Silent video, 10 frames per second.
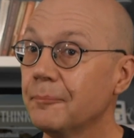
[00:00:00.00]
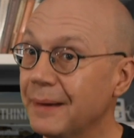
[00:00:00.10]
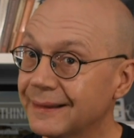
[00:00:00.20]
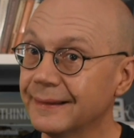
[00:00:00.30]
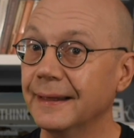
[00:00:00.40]

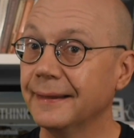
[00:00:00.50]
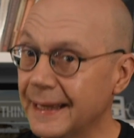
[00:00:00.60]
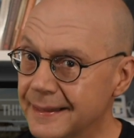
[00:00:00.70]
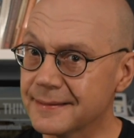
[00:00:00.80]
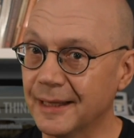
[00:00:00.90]
Battling
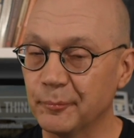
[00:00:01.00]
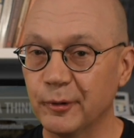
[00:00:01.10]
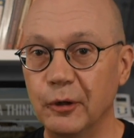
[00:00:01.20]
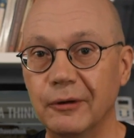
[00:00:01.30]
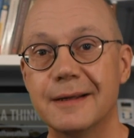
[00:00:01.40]
against that
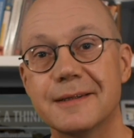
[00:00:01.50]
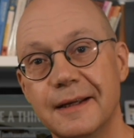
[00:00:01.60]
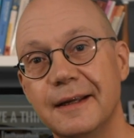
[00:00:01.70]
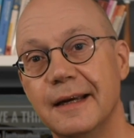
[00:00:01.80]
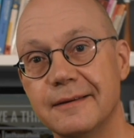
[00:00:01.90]
progress
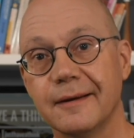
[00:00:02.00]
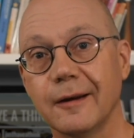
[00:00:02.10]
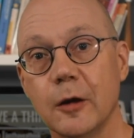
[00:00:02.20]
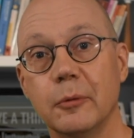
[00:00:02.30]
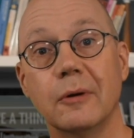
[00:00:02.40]
is a
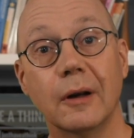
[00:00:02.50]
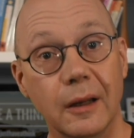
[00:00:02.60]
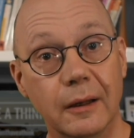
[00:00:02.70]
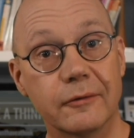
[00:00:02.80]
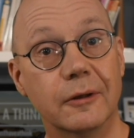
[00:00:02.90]
global
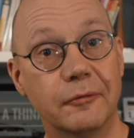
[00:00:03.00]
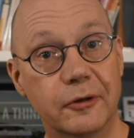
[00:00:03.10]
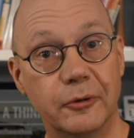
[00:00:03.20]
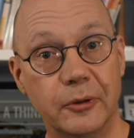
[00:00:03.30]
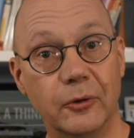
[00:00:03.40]
glut of
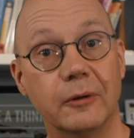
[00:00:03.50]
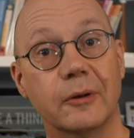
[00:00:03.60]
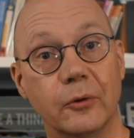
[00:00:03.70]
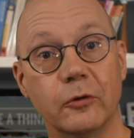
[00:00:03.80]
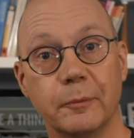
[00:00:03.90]
crude oil
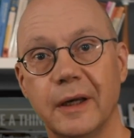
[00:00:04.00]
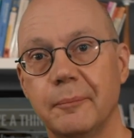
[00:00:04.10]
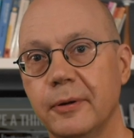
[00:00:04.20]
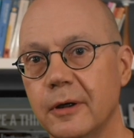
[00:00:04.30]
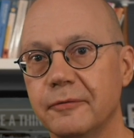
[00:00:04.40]
caused by
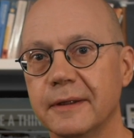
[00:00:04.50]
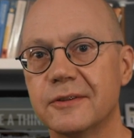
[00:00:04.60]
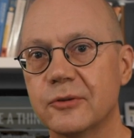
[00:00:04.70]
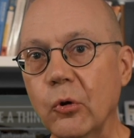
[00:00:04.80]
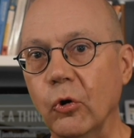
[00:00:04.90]
a
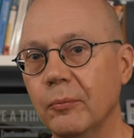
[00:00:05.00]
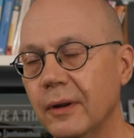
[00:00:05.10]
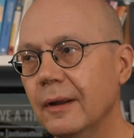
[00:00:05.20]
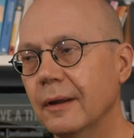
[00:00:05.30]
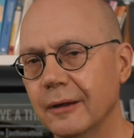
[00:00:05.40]
perfect storm
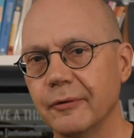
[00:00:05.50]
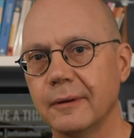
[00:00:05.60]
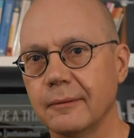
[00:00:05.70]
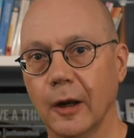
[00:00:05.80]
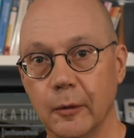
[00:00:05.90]
of
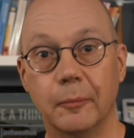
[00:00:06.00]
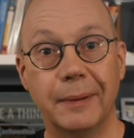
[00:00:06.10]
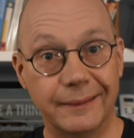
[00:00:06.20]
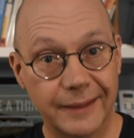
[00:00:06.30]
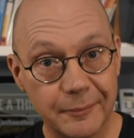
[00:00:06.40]
a global
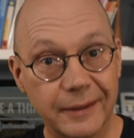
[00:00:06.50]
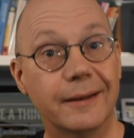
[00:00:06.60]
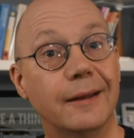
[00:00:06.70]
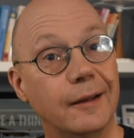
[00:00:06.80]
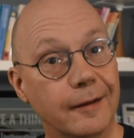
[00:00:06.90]

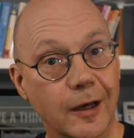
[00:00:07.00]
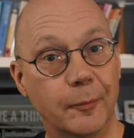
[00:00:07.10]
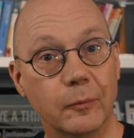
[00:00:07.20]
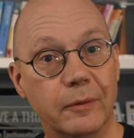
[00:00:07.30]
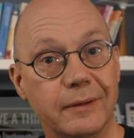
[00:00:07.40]
pandemic,
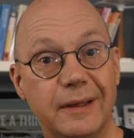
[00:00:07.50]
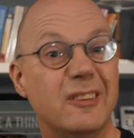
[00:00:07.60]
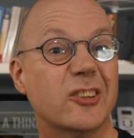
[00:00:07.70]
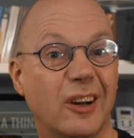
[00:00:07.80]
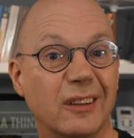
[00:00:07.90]
coupled with
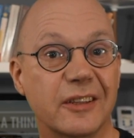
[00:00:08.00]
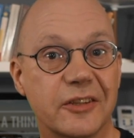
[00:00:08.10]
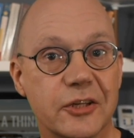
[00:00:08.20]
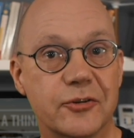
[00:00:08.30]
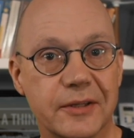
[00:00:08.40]
the
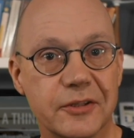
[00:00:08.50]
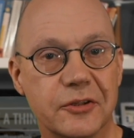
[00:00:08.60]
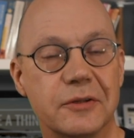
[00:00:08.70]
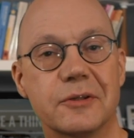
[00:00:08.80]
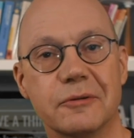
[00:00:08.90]
childish
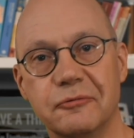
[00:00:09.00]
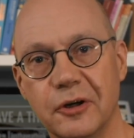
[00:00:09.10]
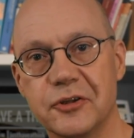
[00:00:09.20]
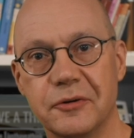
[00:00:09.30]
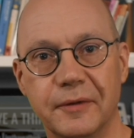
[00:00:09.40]
intransigence of
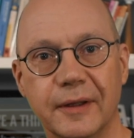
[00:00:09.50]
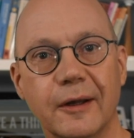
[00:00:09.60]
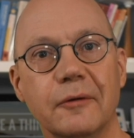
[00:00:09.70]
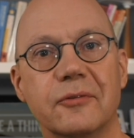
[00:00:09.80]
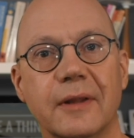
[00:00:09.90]
Russia and the
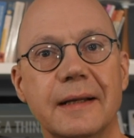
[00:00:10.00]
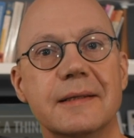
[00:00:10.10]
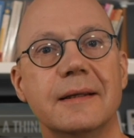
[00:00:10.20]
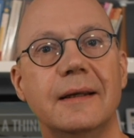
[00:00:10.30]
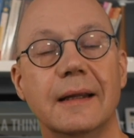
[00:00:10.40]
Gulf
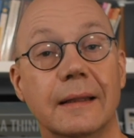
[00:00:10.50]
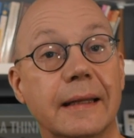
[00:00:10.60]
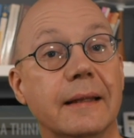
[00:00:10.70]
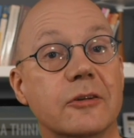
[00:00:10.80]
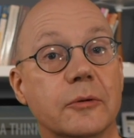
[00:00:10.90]
states,
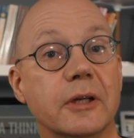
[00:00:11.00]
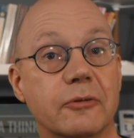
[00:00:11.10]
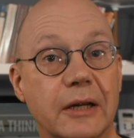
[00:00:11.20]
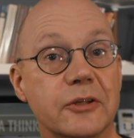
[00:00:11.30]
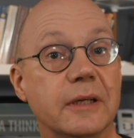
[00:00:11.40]
leading to a
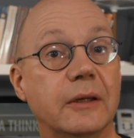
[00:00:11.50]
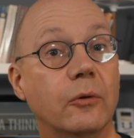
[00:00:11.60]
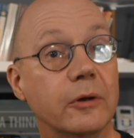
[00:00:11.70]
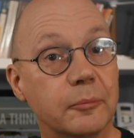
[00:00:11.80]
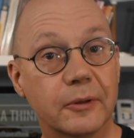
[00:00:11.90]
crash in
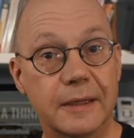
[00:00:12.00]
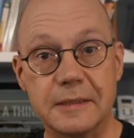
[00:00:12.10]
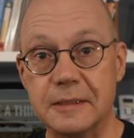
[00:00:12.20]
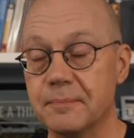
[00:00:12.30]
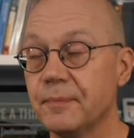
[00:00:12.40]
oil
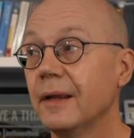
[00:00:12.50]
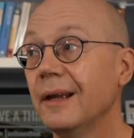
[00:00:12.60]
prices.